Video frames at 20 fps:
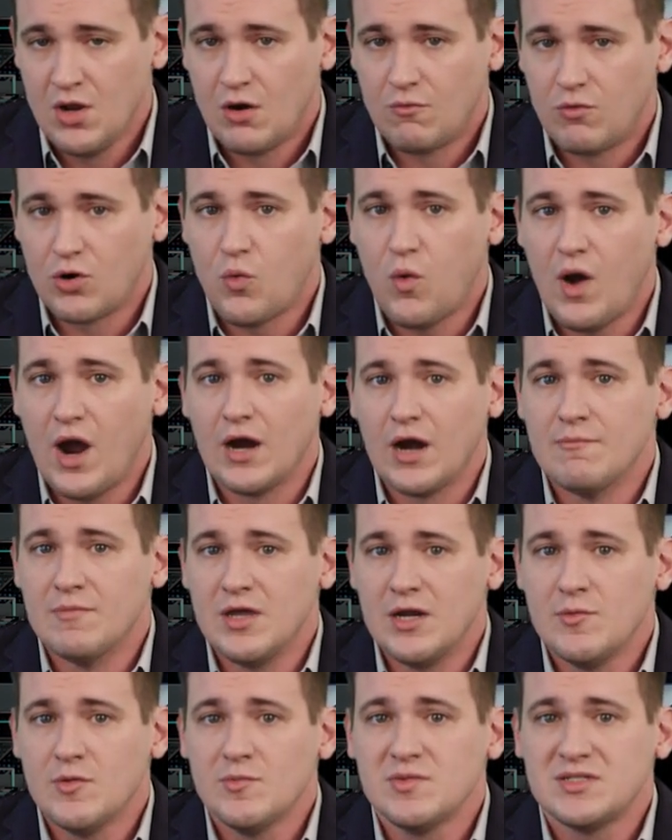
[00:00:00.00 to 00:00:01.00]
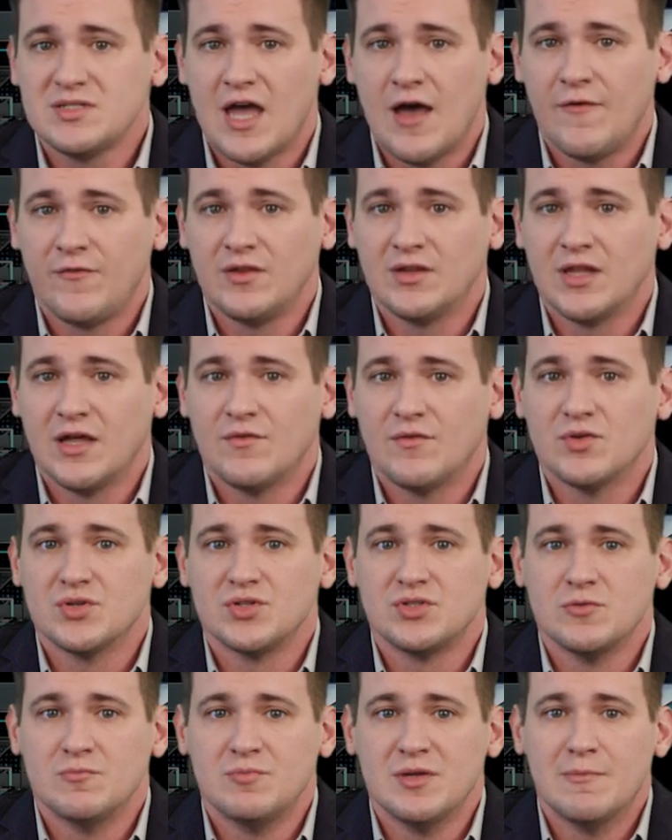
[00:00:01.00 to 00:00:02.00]
required minimum staffing
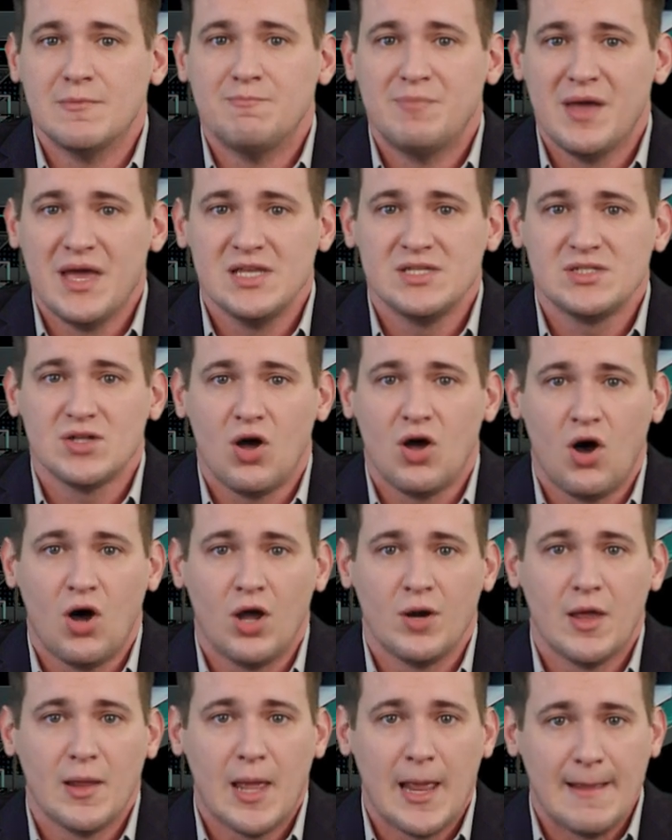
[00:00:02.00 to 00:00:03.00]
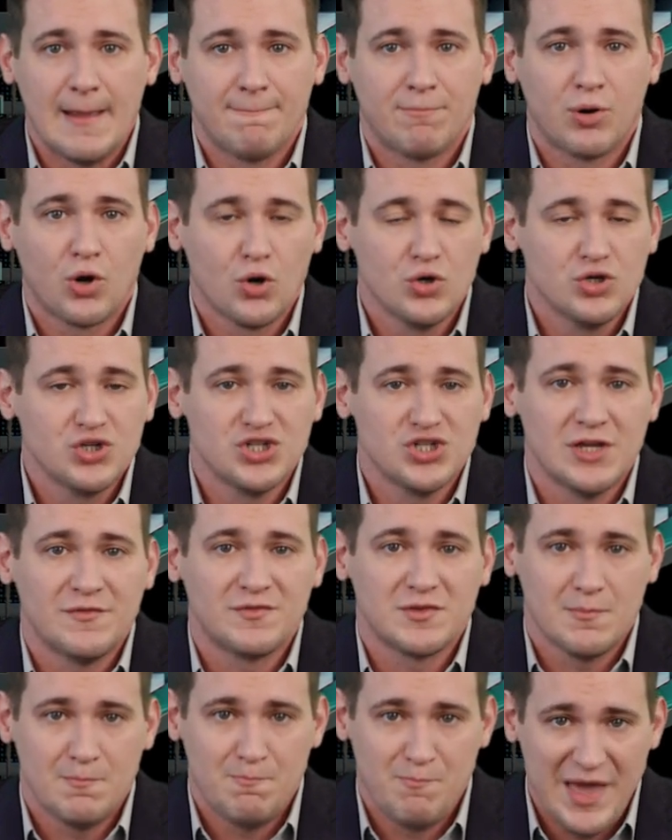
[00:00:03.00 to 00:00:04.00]
levels to be based on a
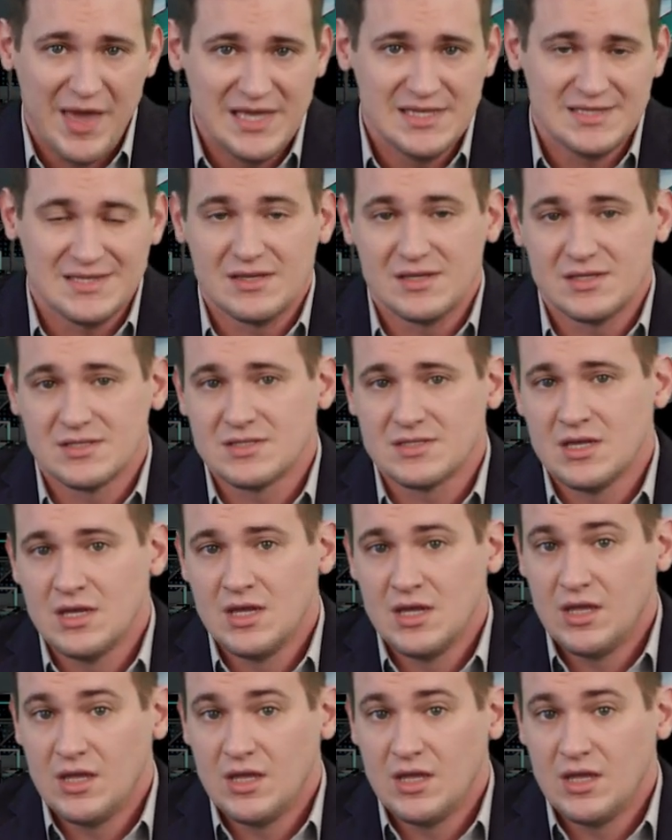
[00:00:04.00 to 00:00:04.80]
per-shift basis.